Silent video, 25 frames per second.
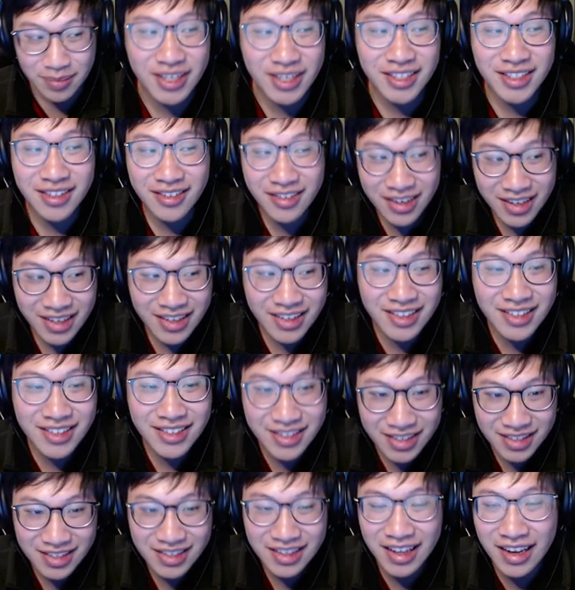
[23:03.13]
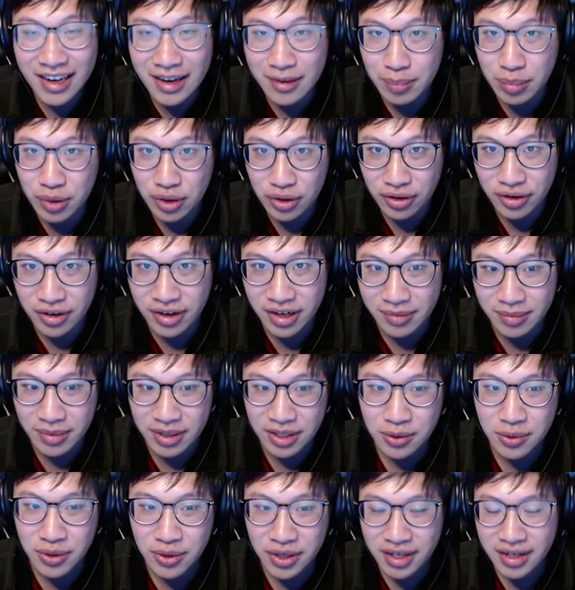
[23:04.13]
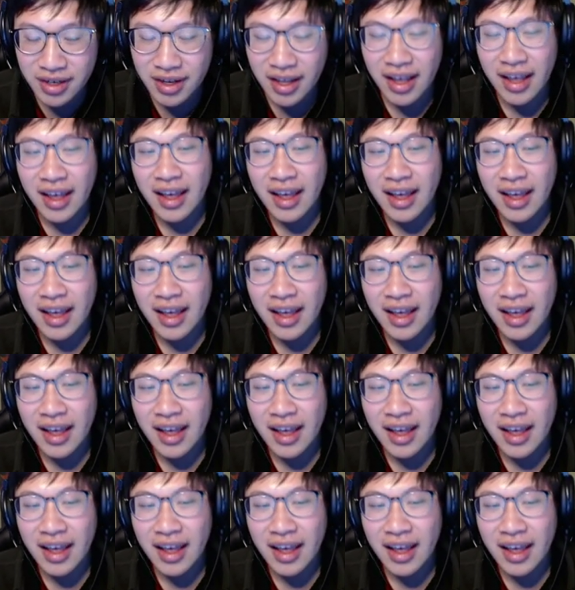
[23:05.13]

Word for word: there is this like blur in between.